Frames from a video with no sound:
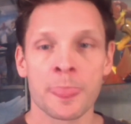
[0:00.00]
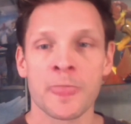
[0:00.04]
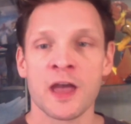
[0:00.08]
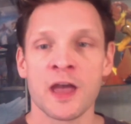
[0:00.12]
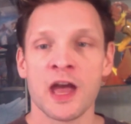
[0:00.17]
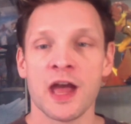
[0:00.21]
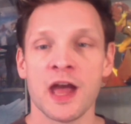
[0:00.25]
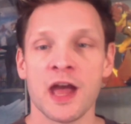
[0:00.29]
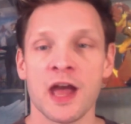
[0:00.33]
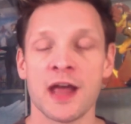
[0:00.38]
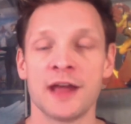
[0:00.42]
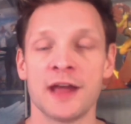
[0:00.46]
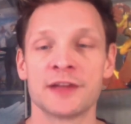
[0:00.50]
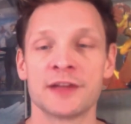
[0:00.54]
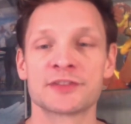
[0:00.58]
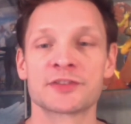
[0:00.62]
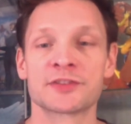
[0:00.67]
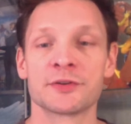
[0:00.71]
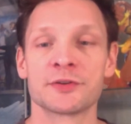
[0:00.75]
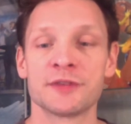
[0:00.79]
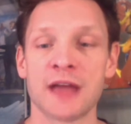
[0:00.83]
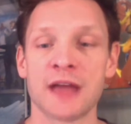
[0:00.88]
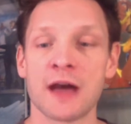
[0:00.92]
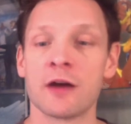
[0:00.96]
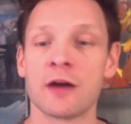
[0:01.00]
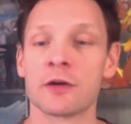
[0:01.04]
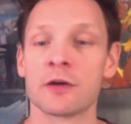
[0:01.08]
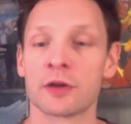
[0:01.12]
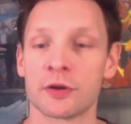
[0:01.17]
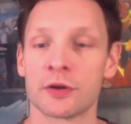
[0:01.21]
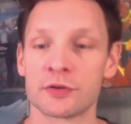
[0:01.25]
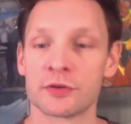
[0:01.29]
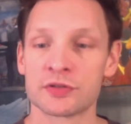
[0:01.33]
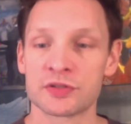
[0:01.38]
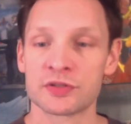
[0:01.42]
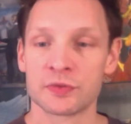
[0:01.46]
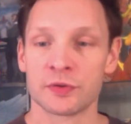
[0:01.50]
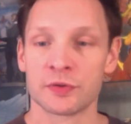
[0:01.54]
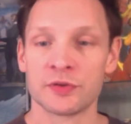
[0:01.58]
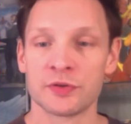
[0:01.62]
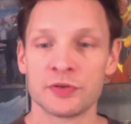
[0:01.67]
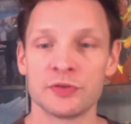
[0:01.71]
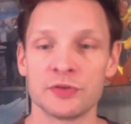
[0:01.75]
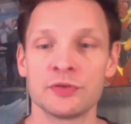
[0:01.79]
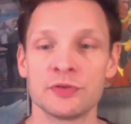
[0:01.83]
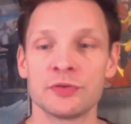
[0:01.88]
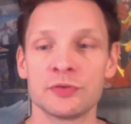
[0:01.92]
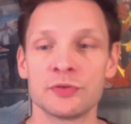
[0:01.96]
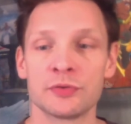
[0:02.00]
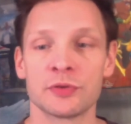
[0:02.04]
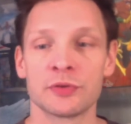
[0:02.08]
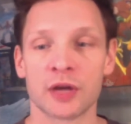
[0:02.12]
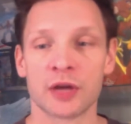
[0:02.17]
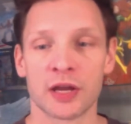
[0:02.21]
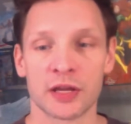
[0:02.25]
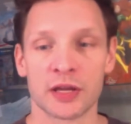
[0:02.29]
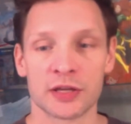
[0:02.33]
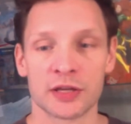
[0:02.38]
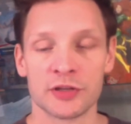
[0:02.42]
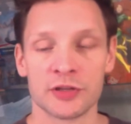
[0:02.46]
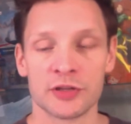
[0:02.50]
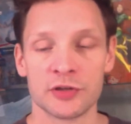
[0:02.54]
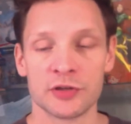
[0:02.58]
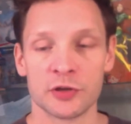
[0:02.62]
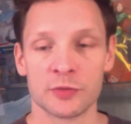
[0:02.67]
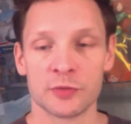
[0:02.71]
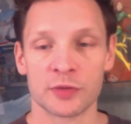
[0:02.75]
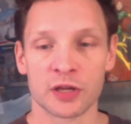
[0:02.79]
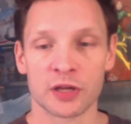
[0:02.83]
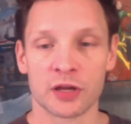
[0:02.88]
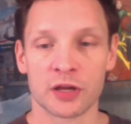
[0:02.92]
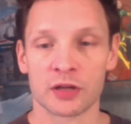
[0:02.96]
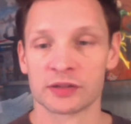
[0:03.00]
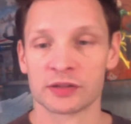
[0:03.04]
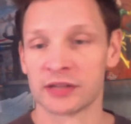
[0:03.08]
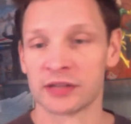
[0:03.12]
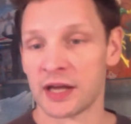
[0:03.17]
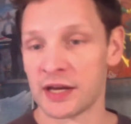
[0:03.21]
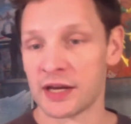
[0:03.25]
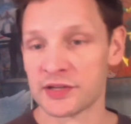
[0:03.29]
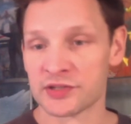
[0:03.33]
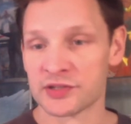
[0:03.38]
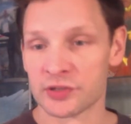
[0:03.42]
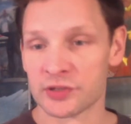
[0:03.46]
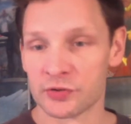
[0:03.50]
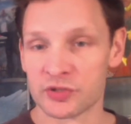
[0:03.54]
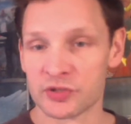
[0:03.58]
and so now it goes to a new Inhuman called ISO.